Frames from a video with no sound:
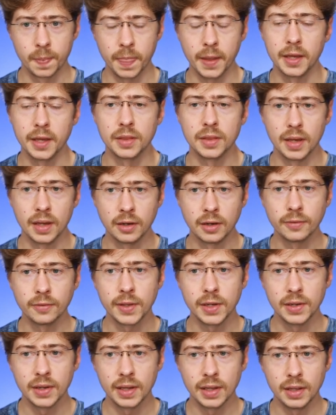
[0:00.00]
At the end of
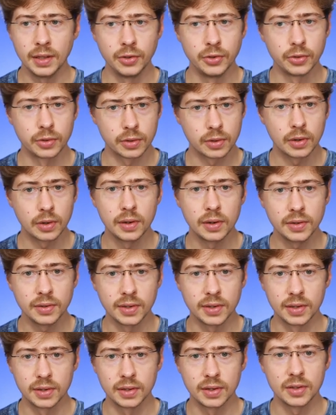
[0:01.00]
the day, your content